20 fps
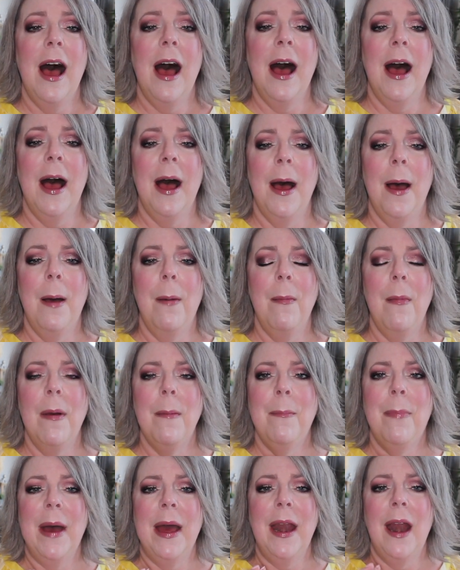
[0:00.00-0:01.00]
Uh,
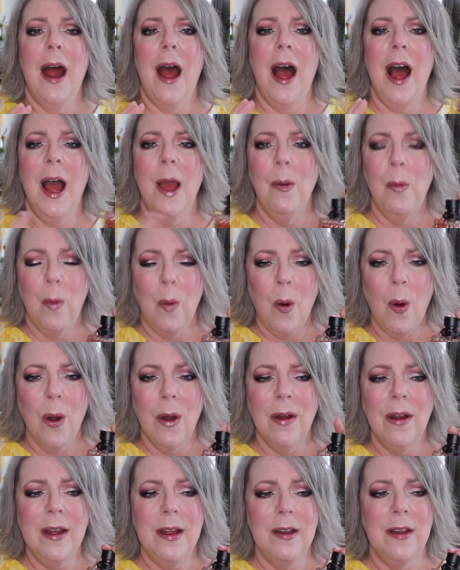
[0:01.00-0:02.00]
but I
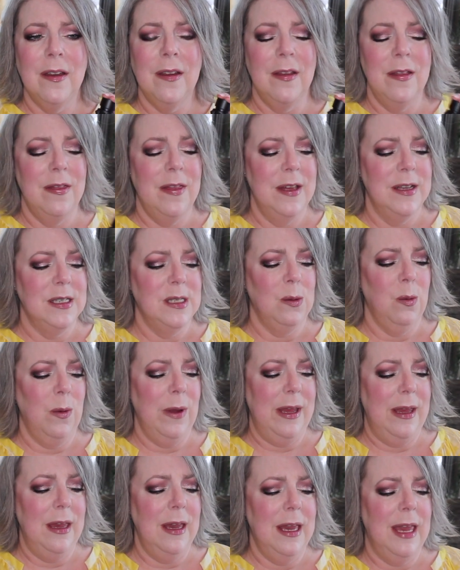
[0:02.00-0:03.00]
wore it this
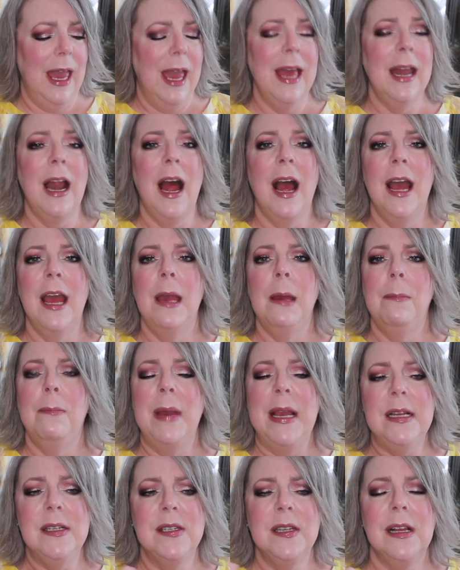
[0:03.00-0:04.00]
week and I
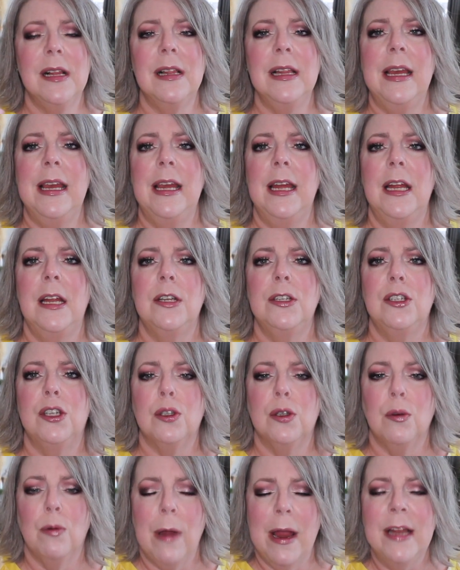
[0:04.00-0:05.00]
basically
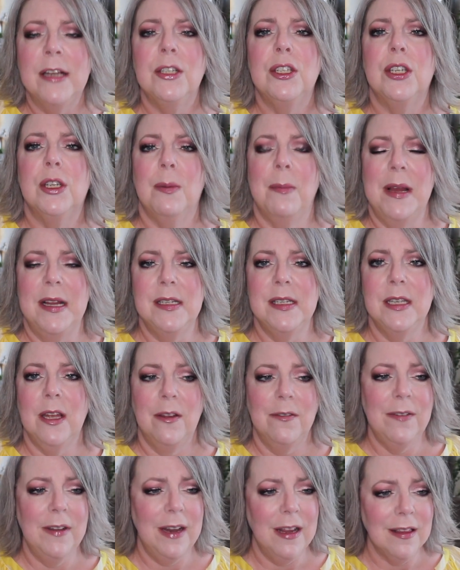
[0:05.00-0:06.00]
drenched
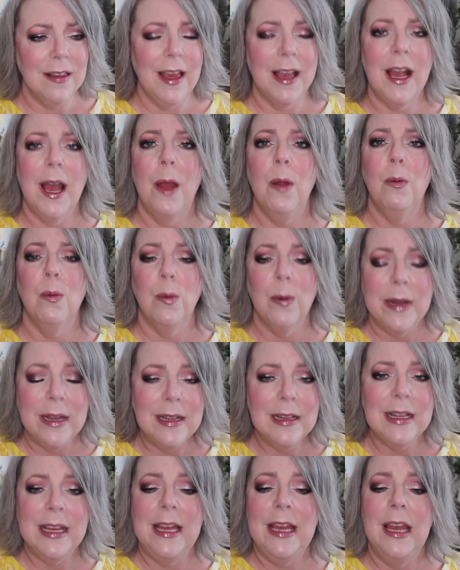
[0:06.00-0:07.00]
myself in it. Like I
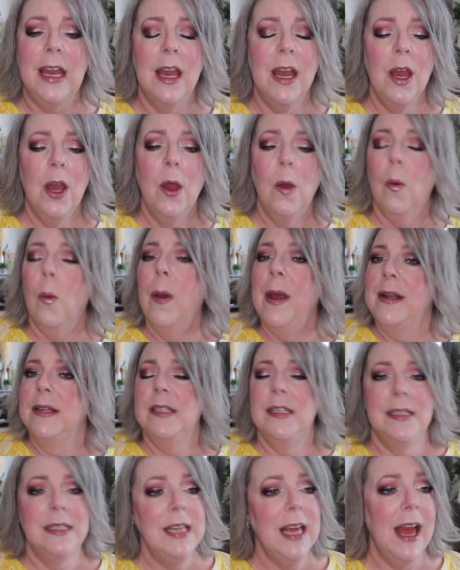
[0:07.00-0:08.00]
really went
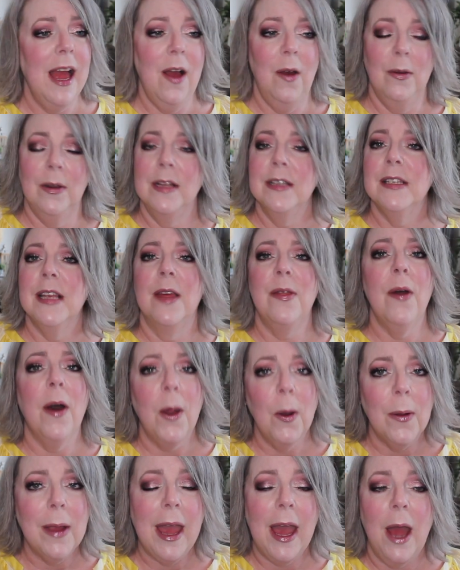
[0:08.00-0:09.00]
to town because I
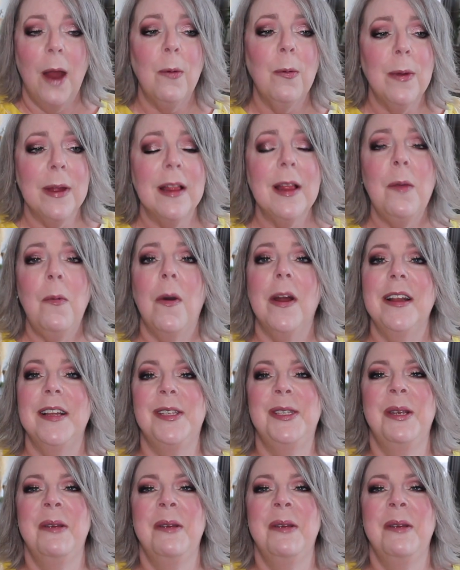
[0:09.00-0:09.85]
thought, okay, I really want to